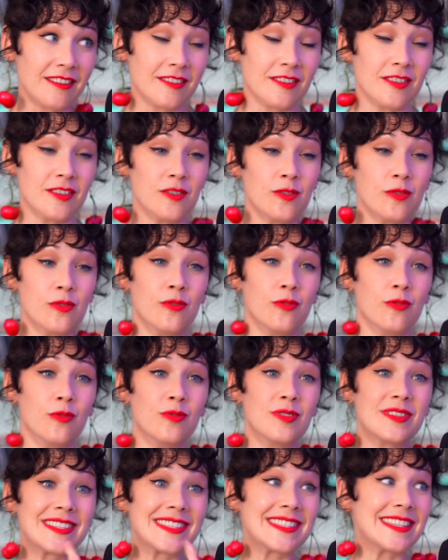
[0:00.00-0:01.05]
you
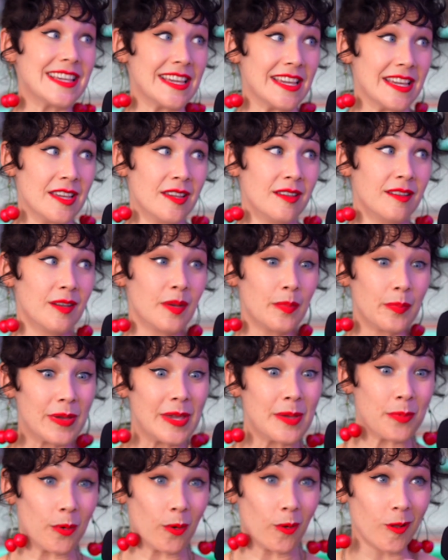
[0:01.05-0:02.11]
see
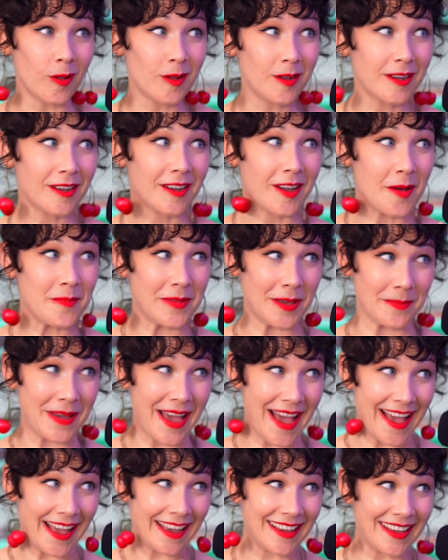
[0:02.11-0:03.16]
people coming
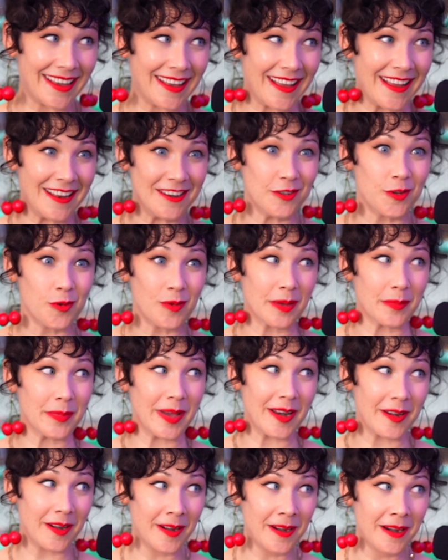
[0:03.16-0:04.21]
back and doing
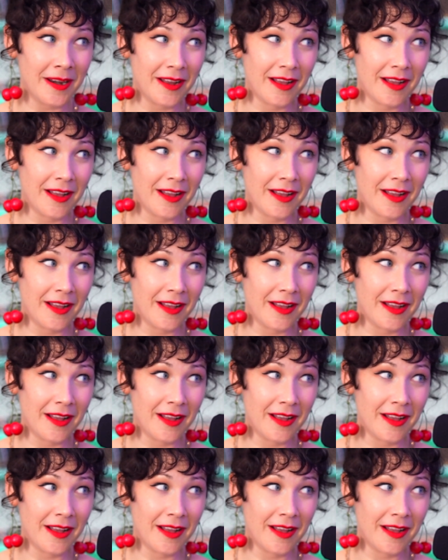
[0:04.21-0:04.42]
better,